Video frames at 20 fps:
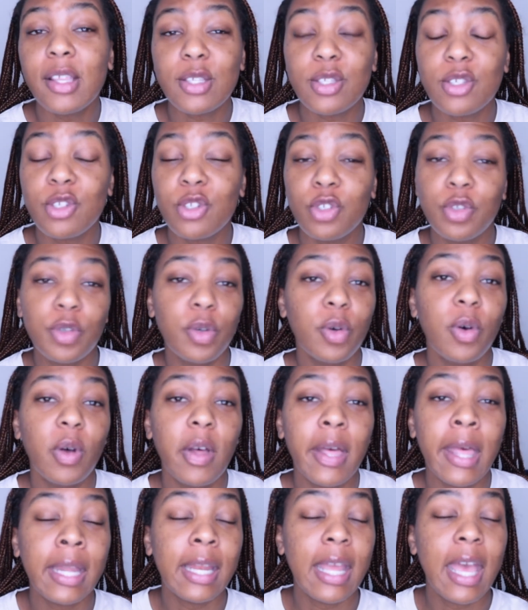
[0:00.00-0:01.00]
This is
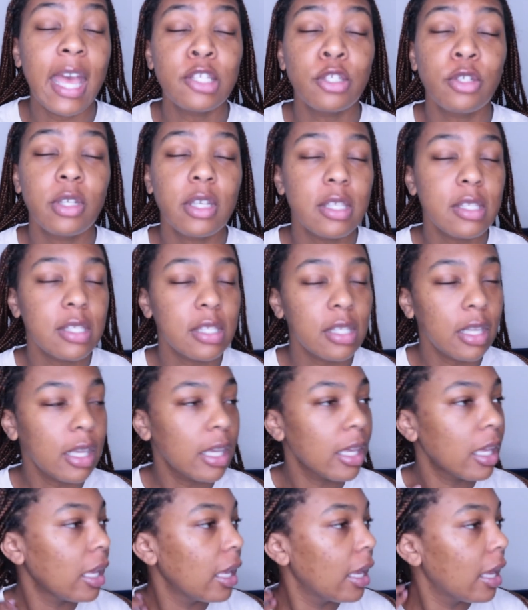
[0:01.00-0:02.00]
Joy, and as you can
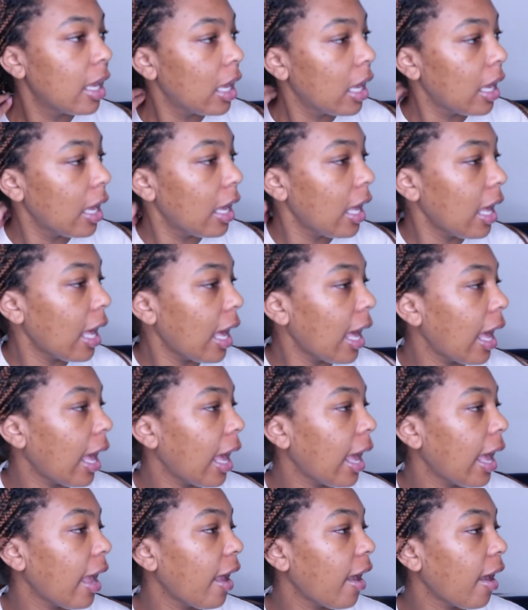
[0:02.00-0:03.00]
see,
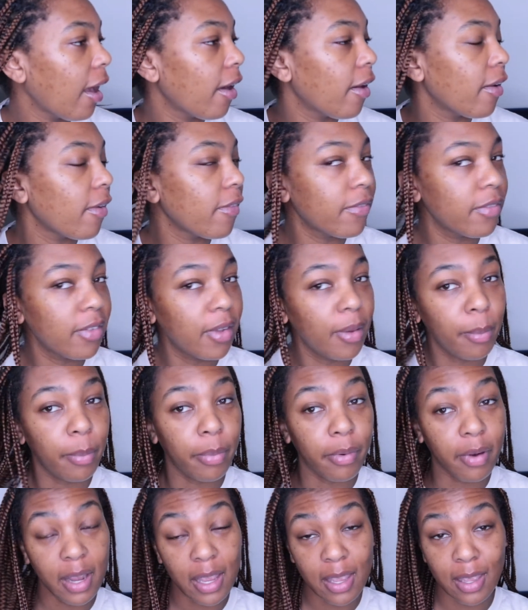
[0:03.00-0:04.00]
I have
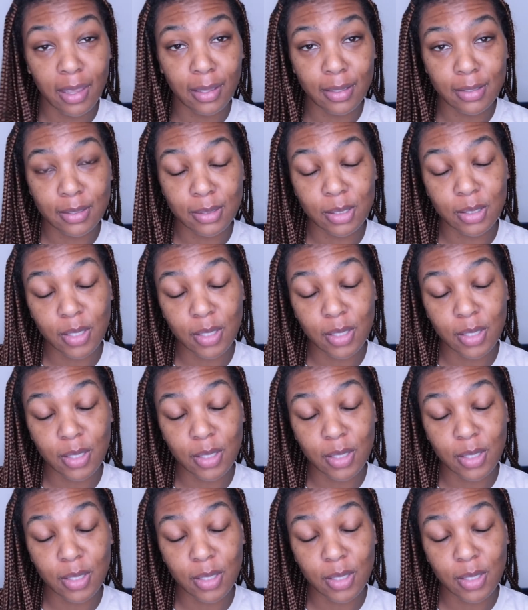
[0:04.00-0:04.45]
braids.